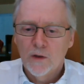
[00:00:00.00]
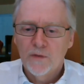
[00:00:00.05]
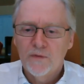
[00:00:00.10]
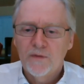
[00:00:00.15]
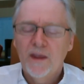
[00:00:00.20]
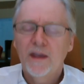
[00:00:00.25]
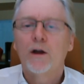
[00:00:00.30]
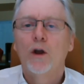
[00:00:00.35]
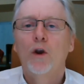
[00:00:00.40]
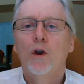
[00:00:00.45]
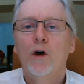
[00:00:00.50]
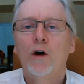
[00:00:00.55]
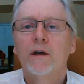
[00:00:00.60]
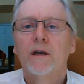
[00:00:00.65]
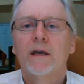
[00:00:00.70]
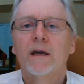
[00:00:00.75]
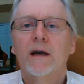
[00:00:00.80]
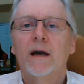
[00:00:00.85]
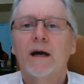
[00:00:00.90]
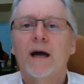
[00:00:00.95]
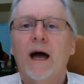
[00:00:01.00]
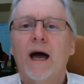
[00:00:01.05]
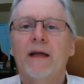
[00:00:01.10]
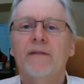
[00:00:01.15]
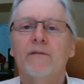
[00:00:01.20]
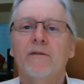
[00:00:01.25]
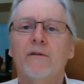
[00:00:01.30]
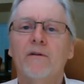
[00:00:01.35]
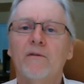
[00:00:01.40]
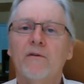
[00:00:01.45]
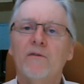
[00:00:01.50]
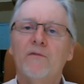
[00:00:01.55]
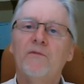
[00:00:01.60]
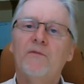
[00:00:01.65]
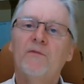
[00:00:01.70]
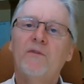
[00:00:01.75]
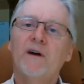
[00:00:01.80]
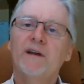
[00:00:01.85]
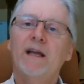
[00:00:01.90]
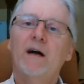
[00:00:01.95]
take a look and
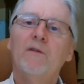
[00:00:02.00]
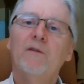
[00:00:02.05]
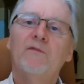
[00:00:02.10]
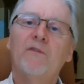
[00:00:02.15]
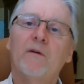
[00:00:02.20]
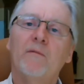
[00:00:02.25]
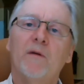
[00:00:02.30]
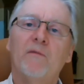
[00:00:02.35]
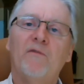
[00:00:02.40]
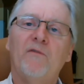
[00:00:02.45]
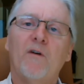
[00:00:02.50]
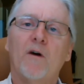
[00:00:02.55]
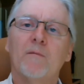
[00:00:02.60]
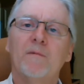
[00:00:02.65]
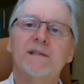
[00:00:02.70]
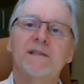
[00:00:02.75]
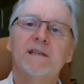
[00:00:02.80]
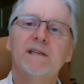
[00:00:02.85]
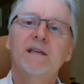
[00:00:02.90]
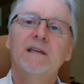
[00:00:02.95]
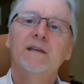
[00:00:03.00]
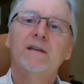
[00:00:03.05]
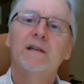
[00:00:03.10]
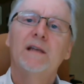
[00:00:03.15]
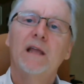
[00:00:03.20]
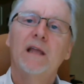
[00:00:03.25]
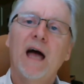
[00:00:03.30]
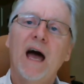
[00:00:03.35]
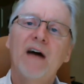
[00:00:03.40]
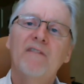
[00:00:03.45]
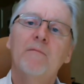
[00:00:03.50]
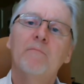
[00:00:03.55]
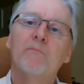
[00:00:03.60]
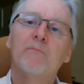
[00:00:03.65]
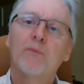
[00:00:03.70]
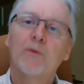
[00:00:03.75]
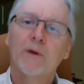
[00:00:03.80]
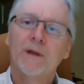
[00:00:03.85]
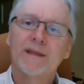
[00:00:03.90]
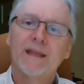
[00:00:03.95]
find out from the pharmacy. Have them
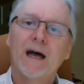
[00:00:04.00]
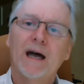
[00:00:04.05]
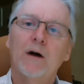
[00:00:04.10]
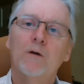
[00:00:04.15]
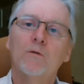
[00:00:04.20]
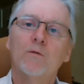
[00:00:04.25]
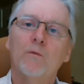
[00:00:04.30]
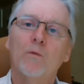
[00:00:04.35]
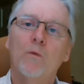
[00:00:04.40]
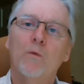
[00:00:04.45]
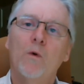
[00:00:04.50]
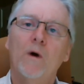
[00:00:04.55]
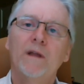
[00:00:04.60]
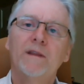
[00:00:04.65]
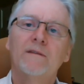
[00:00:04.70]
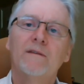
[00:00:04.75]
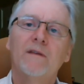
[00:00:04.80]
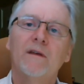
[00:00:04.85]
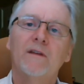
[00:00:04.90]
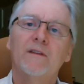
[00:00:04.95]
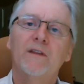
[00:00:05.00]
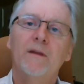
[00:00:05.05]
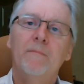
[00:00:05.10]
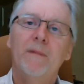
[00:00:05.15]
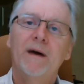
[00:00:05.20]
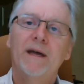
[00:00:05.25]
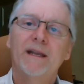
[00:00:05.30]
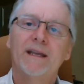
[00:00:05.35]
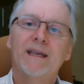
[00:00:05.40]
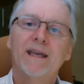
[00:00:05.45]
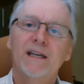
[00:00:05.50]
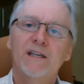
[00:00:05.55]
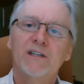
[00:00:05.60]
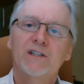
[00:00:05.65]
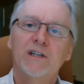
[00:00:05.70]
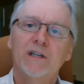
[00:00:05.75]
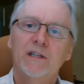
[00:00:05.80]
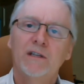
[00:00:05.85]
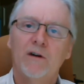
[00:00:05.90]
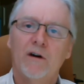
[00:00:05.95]
print out what the
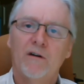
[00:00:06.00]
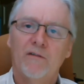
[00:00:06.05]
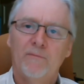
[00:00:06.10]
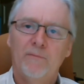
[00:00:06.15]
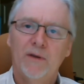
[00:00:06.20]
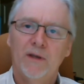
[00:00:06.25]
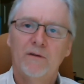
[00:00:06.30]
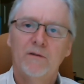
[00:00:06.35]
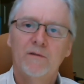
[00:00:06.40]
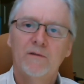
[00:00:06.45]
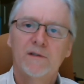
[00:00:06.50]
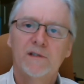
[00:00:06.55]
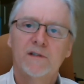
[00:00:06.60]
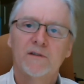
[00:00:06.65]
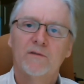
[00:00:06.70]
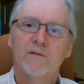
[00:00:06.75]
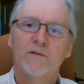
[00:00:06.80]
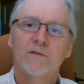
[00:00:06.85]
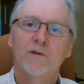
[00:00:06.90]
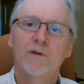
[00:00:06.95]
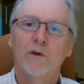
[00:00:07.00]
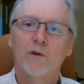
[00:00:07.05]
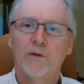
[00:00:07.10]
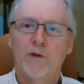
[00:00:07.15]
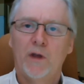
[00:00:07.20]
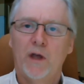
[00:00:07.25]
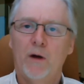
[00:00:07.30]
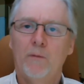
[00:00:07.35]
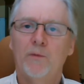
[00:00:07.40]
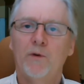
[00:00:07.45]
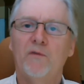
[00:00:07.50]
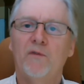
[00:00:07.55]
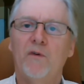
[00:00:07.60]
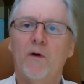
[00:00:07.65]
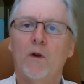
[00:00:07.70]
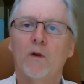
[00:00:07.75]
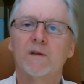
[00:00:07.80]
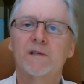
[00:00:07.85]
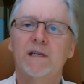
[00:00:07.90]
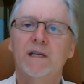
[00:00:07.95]
medication of pills, to help you
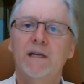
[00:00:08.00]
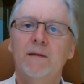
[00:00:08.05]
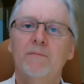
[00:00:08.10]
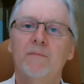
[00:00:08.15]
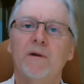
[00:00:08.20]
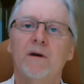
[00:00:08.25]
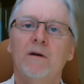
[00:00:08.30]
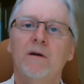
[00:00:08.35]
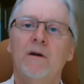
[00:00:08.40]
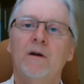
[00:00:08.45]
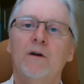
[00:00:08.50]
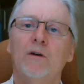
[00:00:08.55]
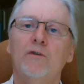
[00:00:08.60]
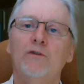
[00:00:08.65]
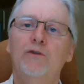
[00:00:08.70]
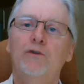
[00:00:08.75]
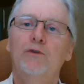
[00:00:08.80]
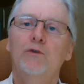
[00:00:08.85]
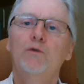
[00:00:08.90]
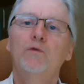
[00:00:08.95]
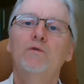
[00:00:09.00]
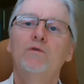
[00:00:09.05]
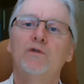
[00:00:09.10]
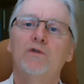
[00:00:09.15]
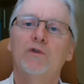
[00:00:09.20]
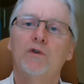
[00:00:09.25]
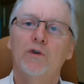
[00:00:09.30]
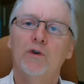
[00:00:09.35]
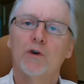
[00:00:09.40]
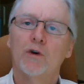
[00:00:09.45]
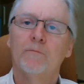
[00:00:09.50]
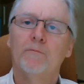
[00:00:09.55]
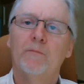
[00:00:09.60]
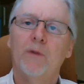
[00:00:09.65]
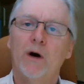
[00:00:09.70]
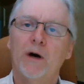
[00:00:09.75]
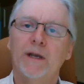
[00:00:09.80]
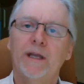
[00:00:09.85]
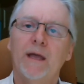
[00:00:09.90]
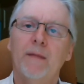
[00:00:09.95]
fall asleep, do to your
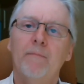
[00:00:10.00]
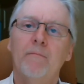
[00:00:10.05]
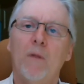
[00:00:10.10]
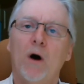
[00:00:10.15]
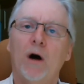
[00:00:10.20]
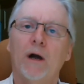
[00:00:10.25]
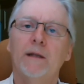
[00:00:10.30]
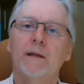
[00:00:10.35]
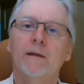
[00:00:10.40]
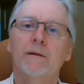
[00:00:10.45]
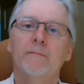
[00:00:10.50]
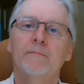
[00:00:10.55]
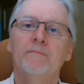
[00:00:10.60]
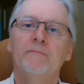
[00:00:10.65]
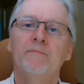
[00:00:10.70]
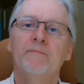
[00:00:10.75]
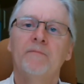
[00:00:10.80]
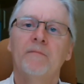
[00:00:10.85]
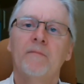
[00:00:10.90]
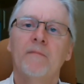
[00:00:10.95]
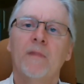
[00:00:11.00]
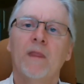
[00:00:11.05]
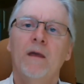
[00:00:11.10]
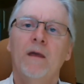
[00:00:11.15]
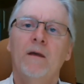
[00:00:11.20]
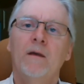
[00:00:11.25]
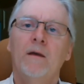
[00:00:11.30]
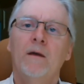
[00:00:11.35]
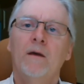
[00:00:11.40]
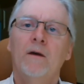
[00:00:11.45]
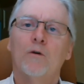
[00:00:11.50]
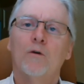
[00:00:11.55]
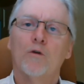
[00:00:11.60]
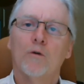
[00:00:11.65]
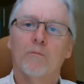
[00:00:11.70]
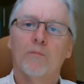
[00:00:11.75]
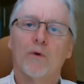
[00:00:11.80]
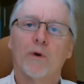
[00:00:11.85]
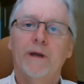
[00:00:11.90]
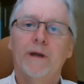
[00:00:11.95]
body and mind. Or
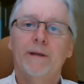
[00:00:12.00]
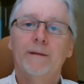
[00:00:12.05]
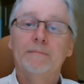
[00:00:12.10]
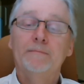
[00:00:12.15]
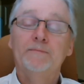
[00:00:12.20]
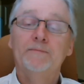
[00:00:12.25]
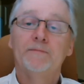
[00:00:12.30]
brain,